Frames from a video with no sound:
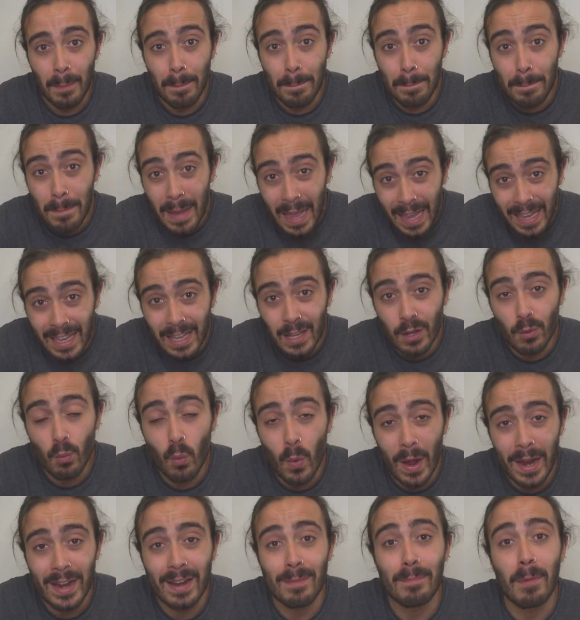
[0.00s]
made
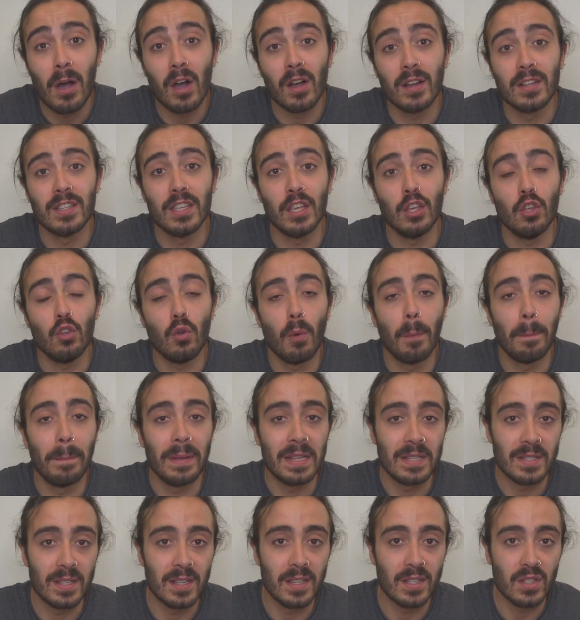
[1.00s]
when marketing your
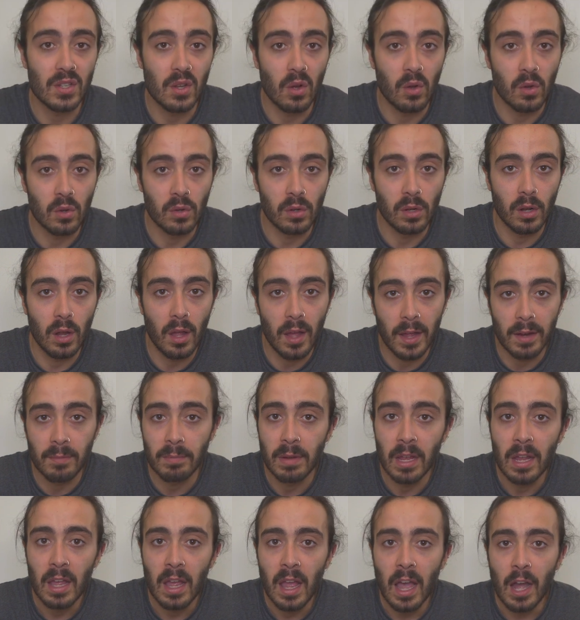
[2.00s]
business online.